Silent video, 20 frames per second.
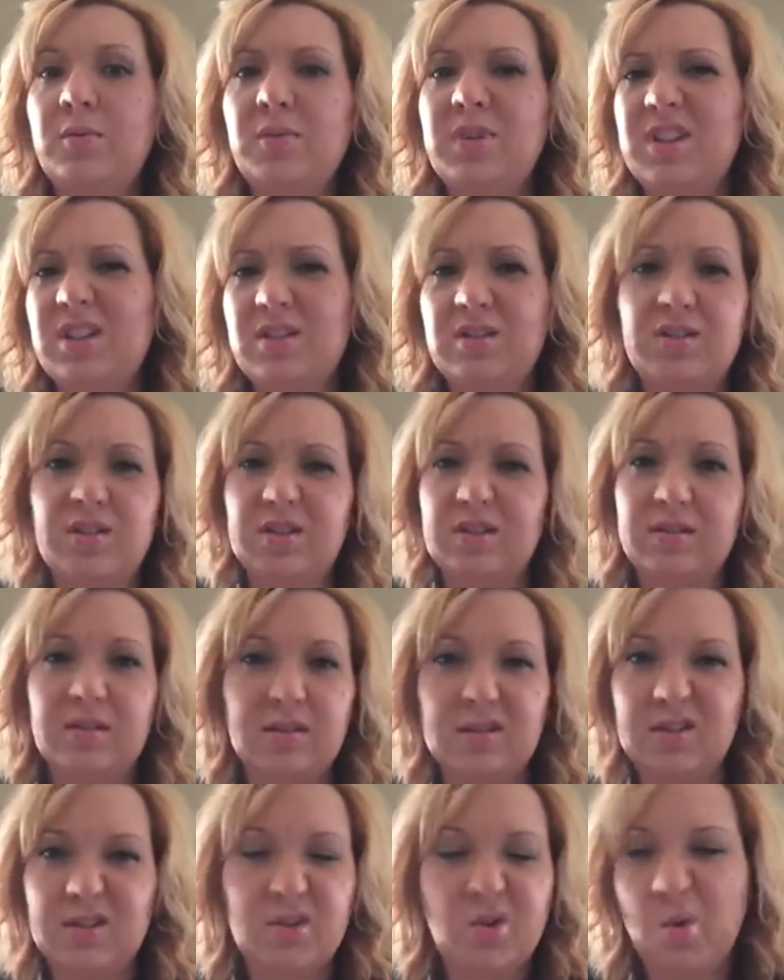which is just
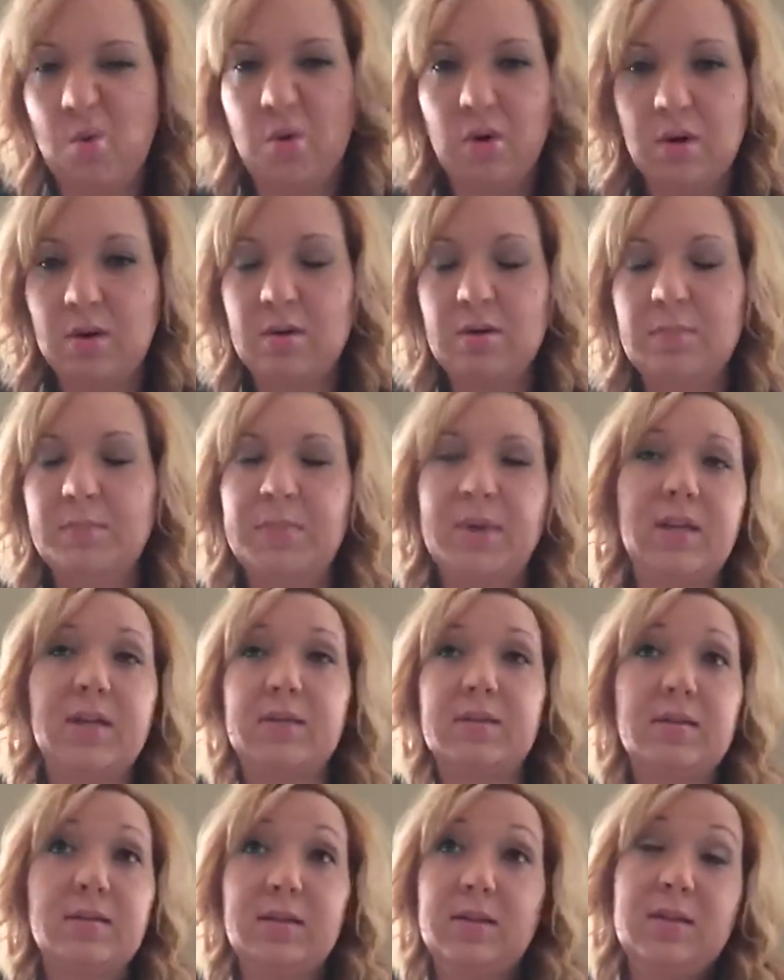a score, but
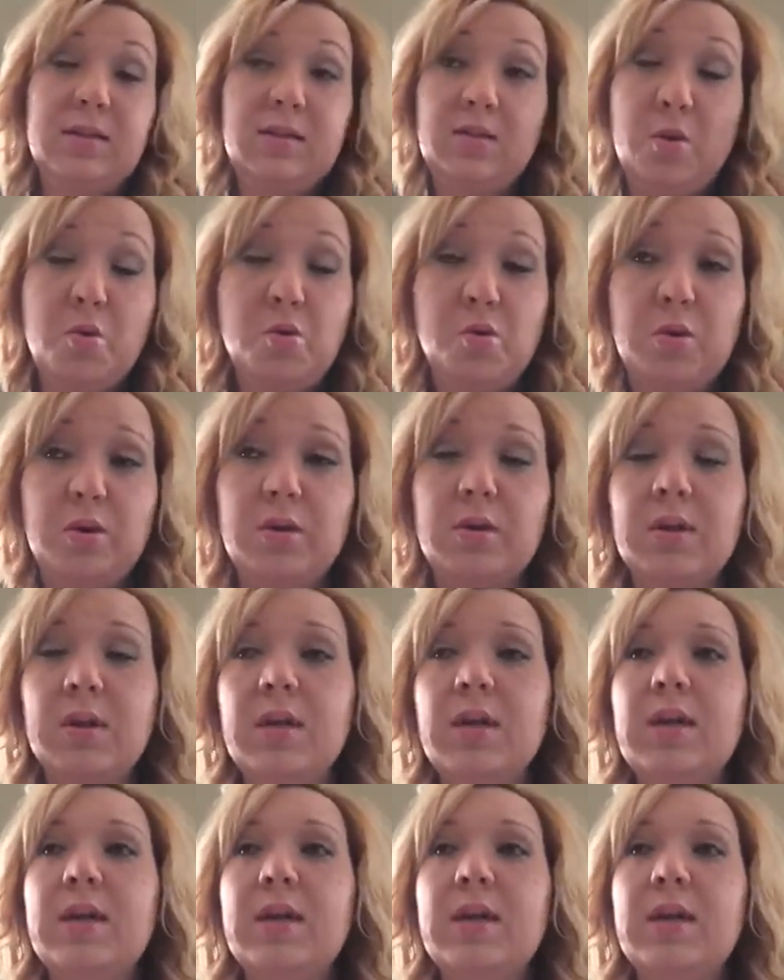it's cool.